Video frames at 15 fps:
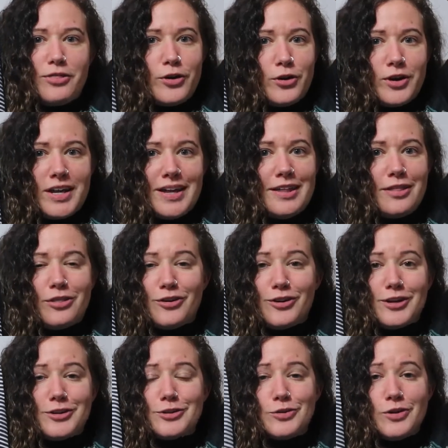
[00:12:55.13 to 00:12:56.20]
$30,
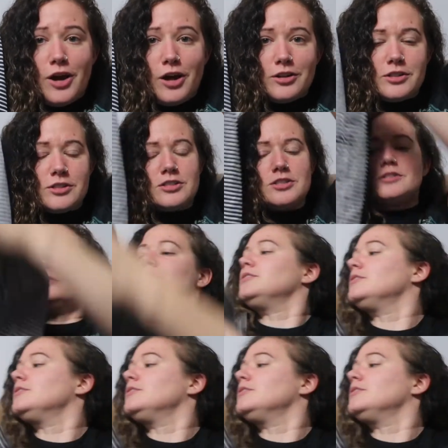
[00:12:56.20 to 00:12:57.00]
$32.